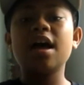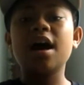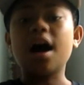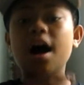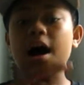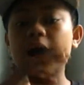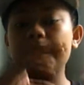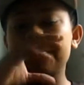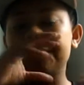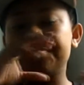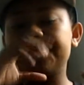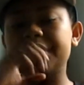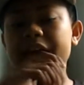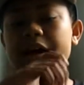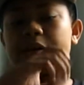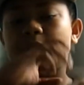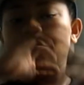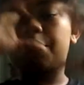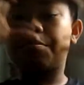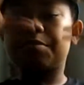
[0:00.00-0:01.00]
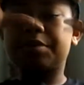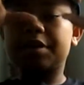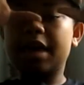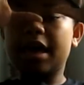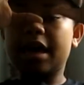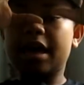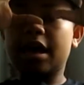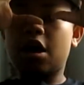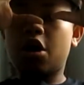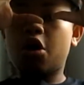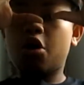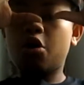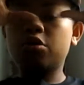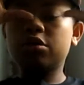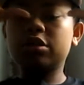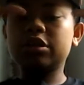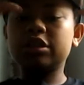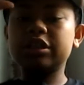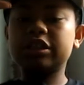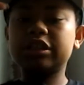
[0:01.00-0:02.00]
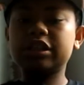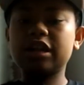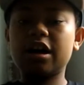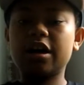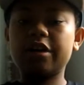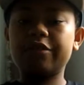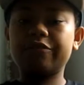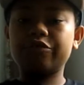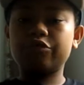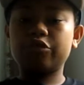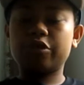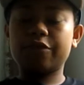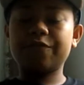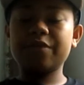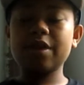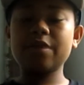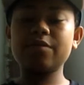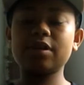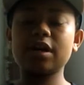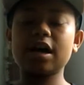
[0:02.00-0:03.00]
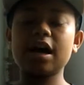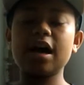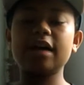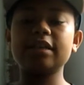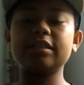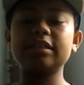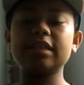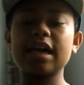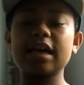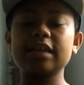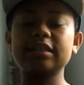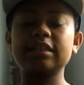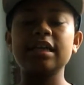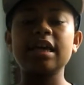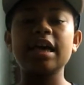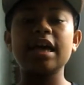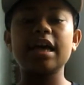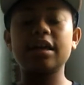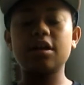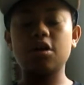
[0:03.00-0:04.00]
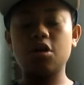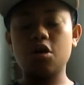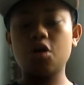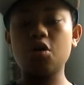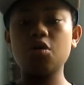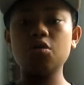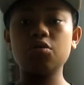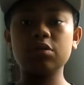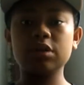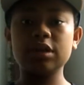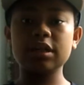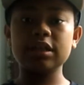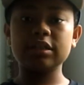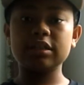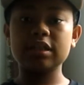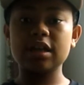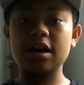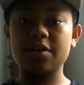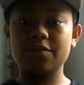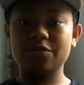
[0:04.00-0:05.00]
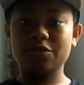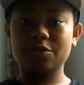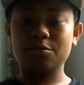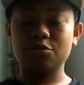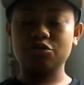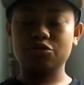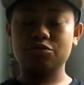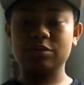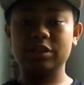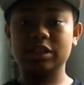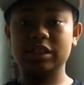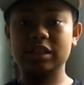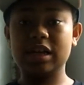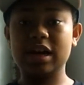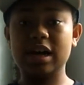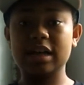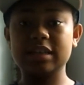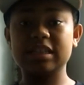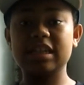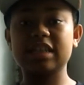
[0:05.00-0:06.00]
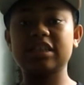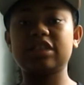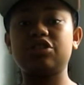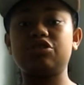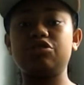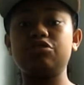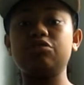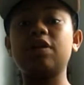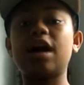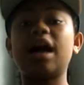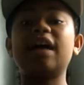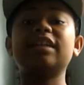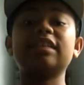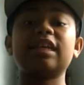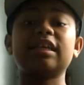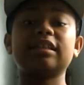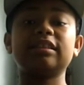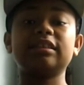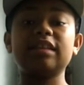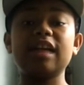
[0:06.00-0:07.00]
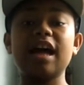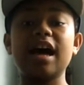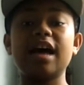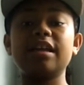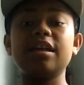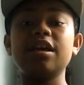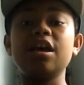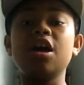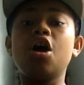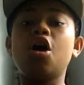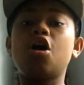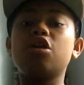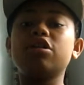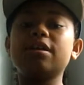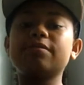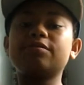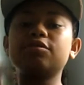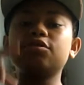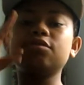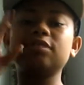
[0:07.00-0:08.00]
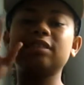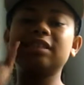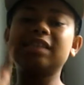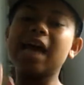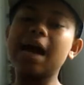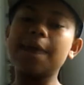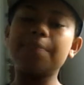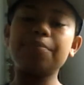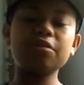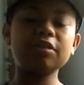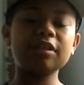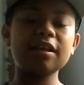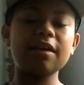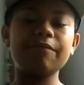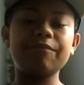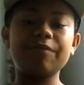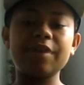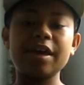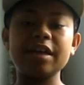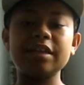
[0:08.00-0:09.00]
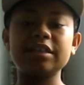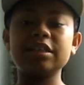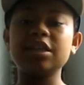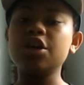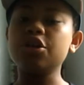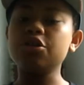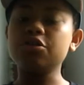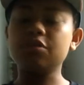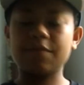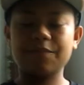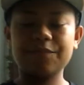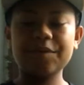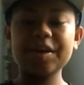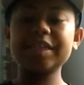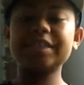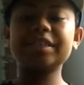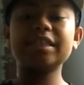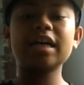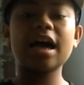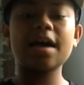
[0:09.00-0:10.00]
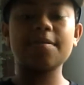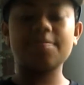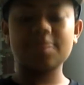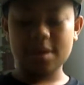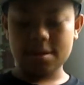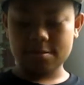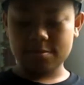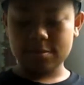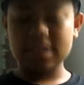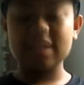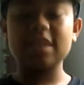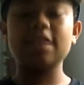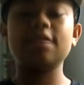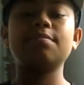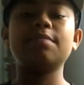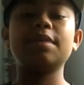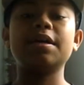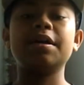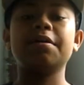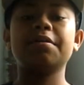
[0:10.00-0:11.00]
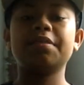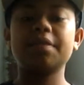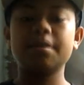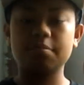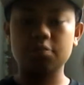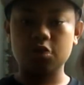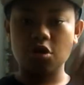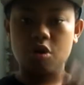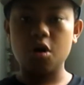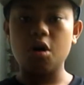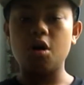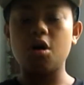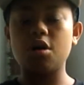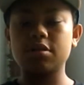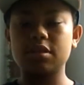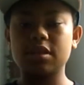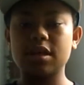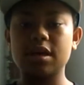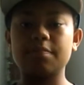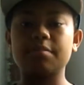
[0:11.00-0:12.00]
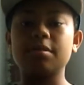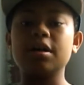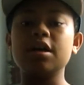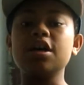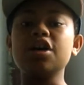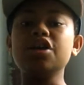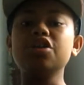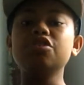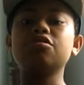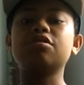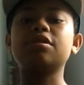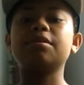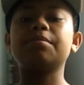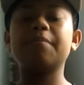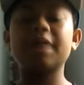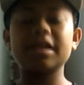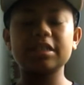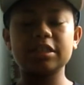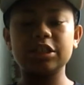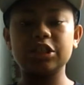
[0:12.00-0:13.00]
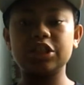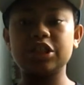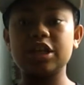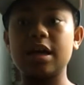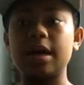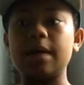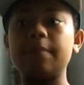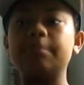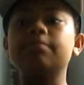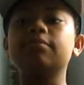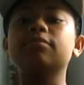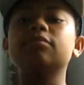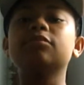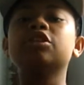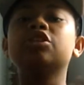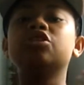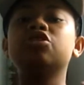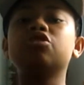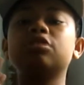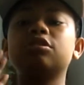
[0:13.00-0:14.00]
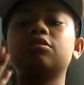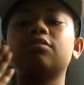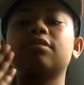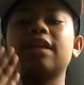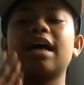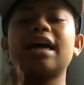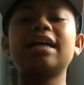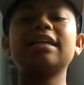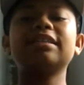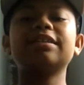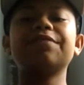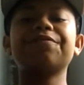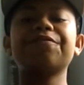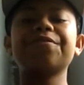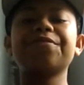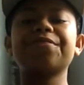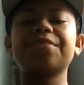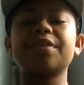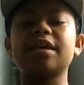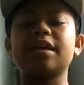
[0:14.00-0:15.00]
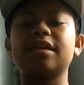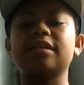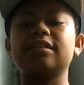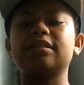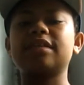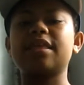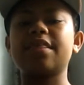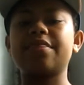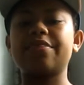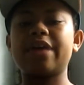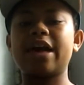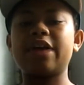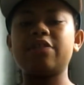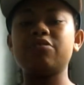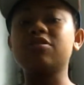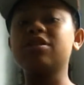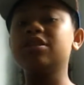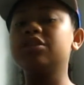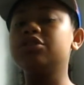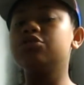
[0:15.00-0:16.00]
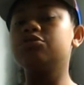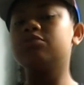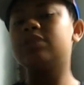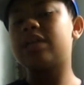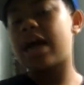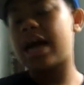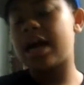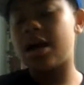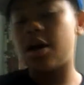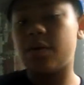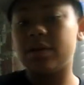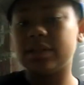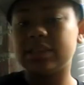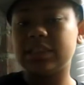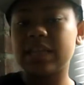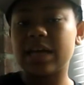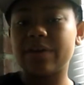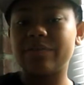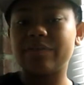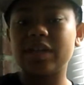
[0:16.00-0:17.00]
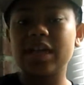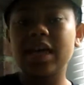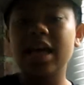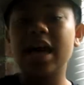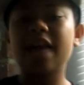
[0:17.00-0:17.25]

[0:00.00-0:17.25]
Up there will be a whole list of your favorite contacts and a whole list of your most recent contacts that you contact a lot. All you have to do is tap on their face. You can FaceTime them, email them, call them. You can message them. You can do a lot of different things that you couldn't do in iOS 7.